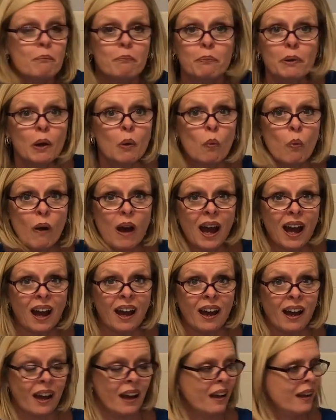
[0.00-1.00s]
But
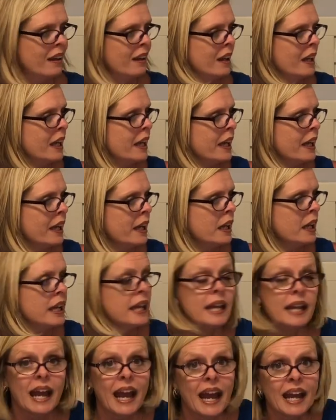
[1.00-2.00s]
why?
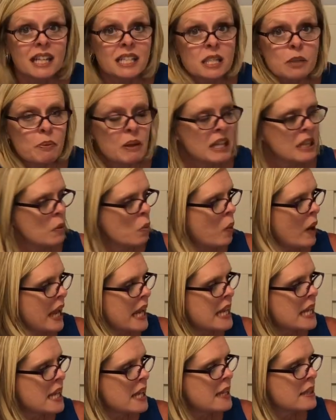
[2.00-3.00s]
It had to be the
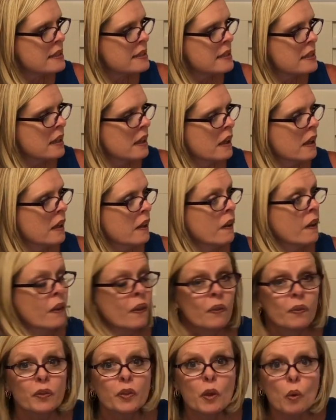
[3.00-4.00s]
Wakies,
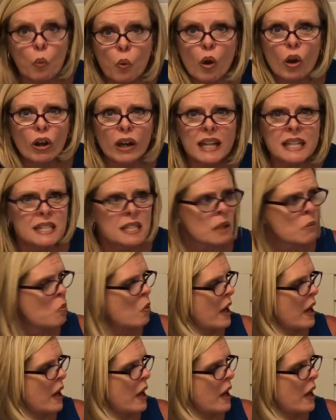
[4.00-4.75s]
the worrisome